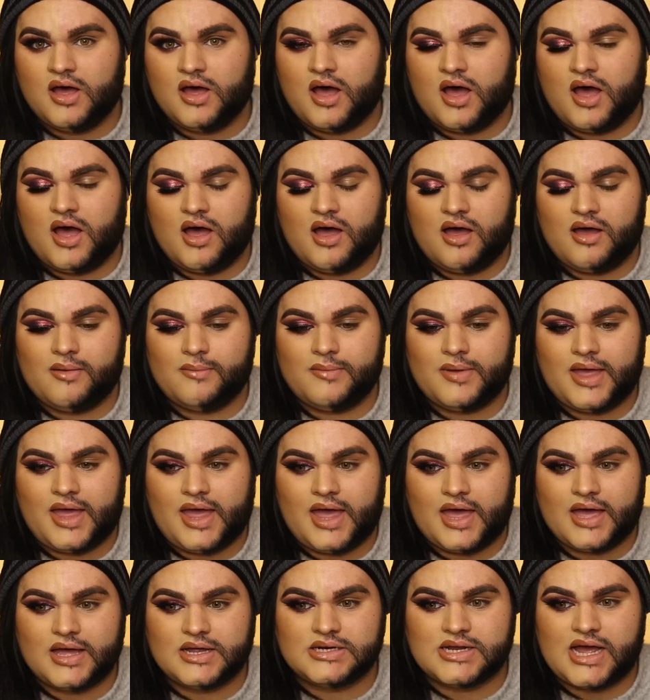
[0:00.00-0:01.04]

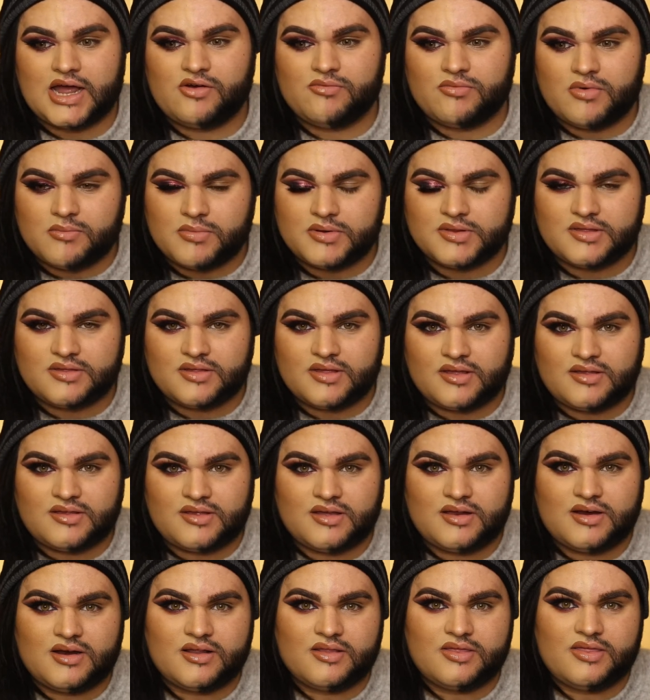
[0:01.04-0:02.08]
And I remember that they
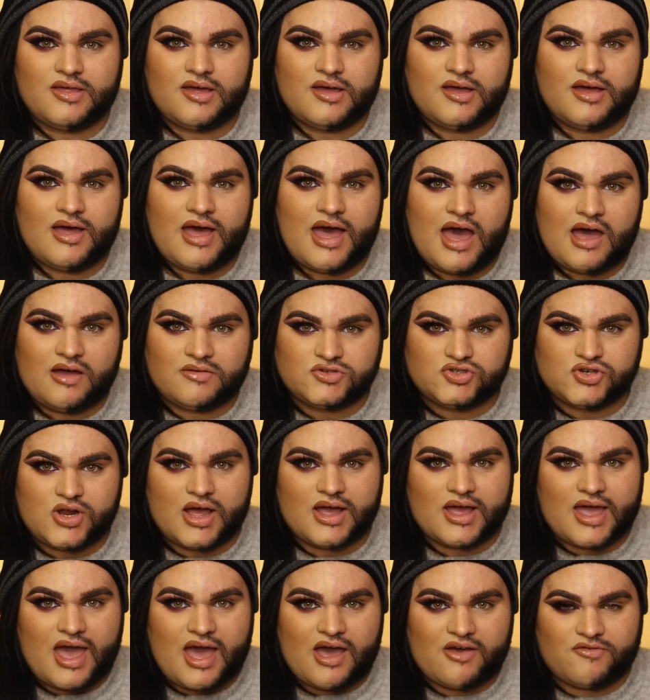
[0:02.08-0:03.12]
did the half
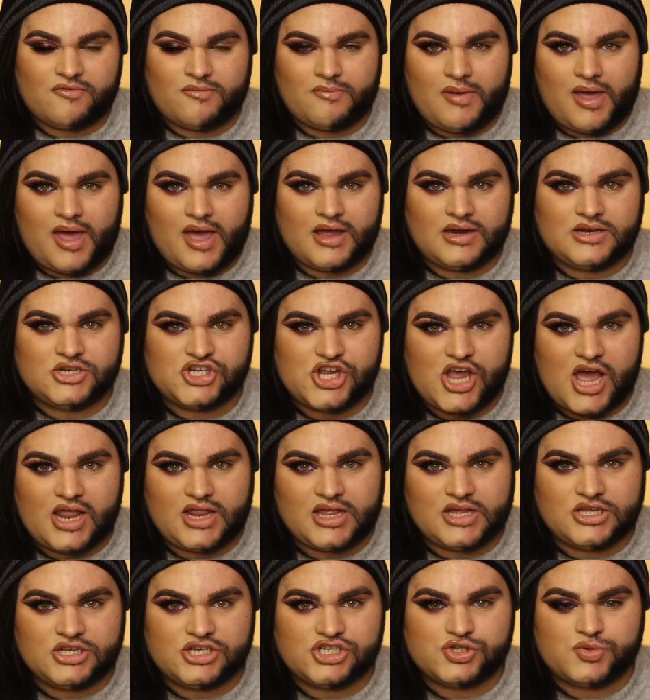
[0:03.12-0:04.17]
drag, half man
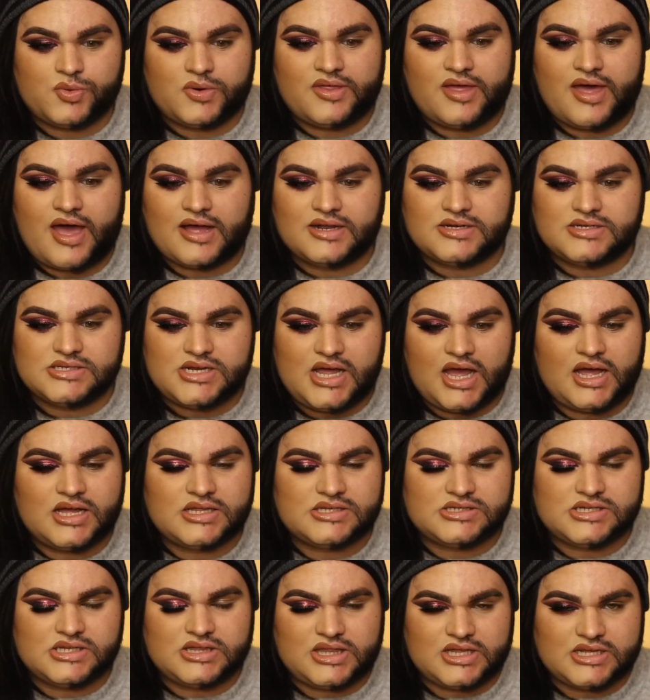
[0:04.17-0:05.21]
challenge where they had to
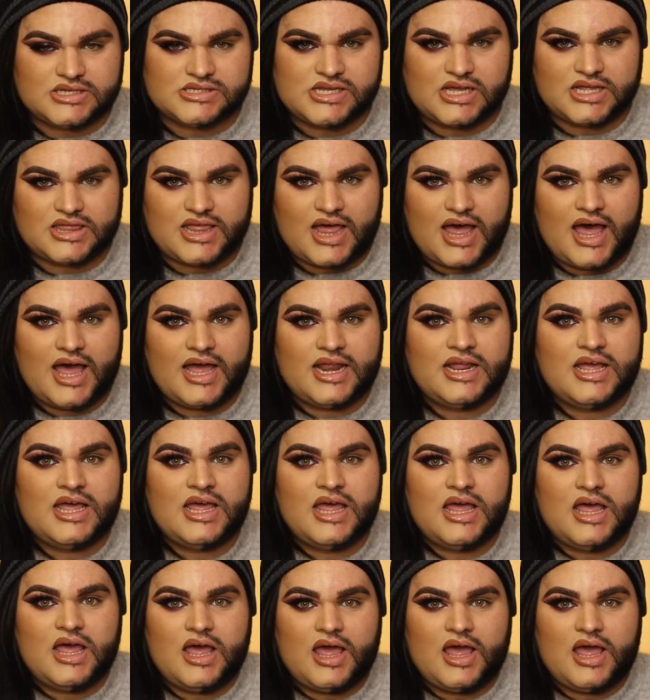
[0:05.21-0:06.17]
dance and things like that.